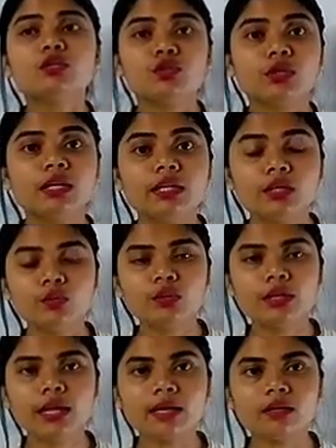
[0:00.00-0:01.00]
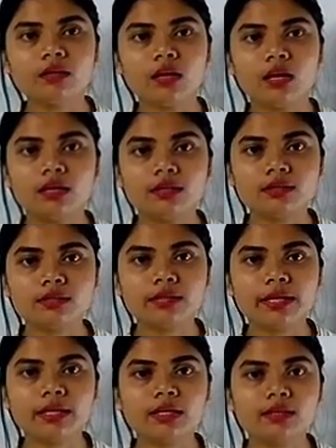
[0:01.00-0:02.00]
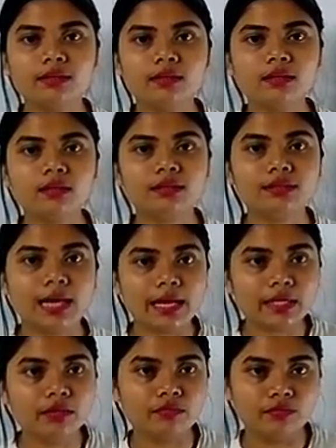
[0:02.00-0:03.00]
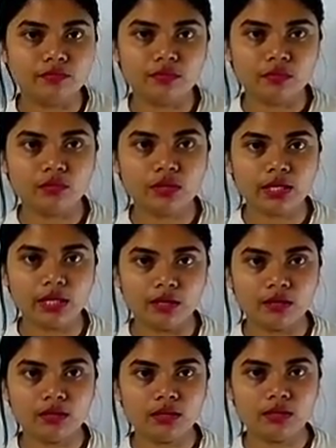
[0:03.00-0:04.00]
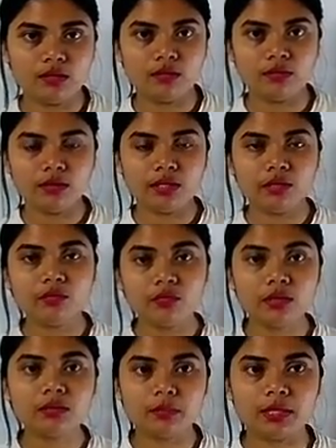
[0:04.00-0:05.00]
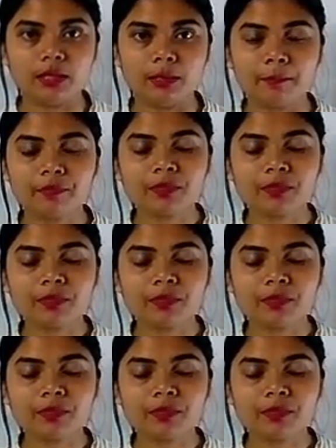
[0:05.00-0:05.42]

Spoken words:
so that you can understand the time, okay, in a well manner.